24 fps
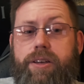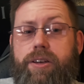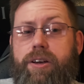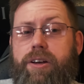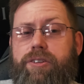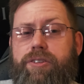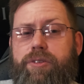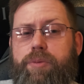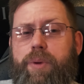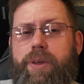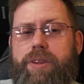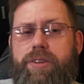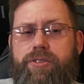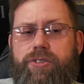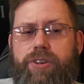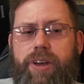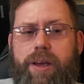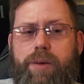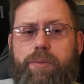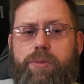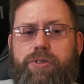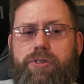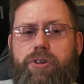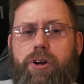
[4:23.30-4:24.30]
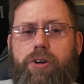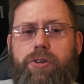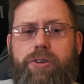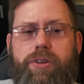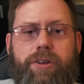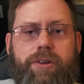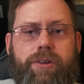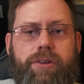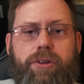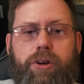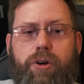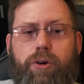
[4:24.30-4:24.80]
Gunsmith James
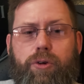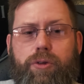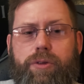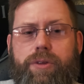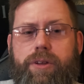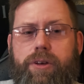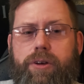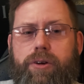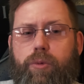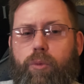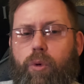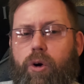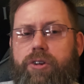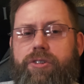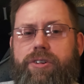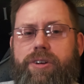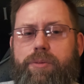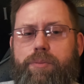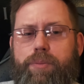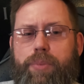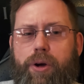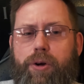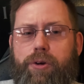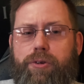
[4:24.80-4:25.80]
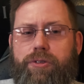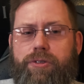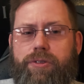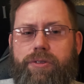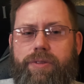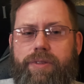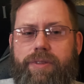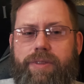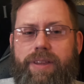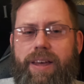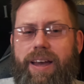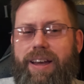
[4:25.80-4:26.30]
Turton told the Washington
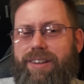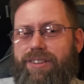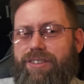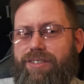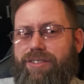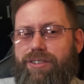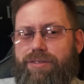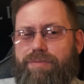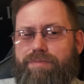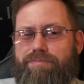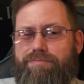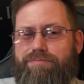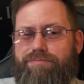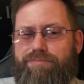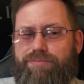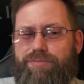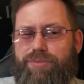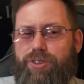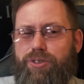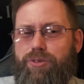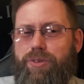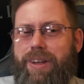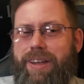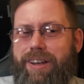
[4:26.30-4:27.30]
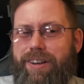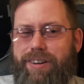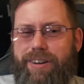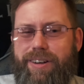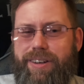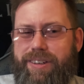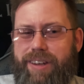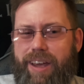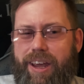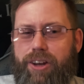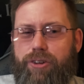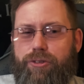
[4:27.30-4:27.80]
Post that's uniquely
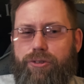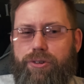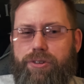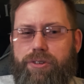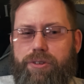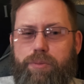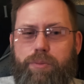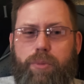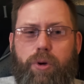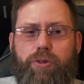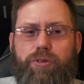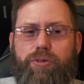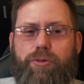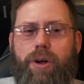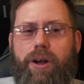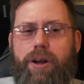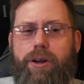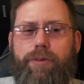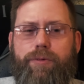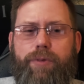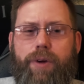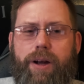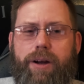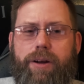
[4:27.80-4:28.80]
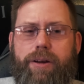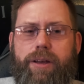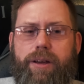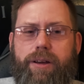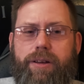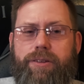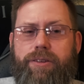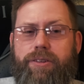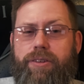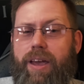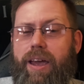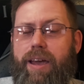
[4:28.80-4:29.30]
dangerous. Most striker fire
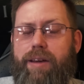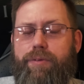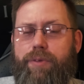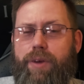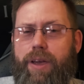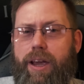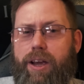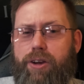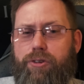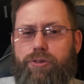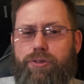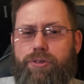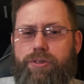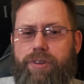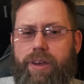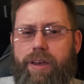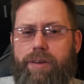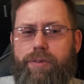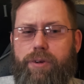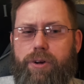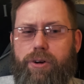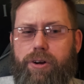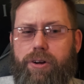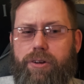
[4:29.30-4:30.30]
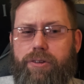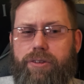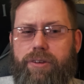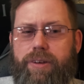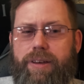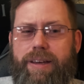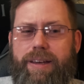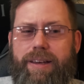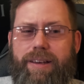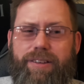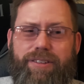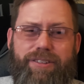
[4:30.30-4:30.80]
guns have extra safeguards.
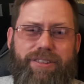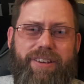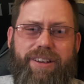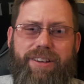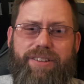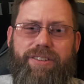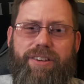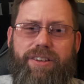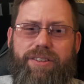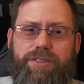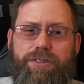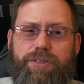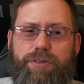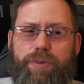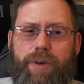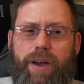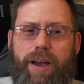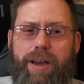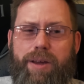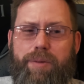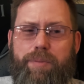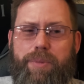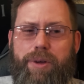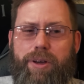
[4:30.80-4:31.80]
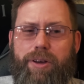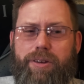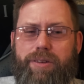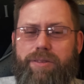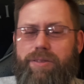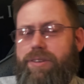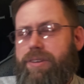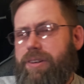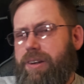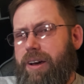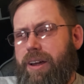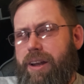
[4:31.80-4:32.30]
Sig says it's fine, but
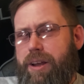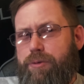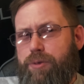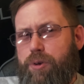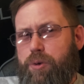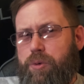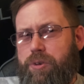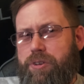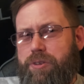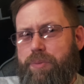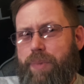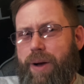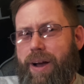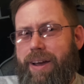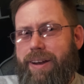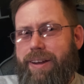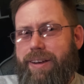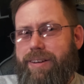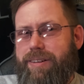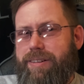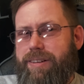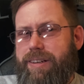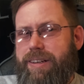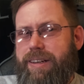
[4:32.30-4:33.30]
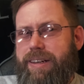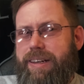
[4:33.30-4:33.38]
not everyone's buying it.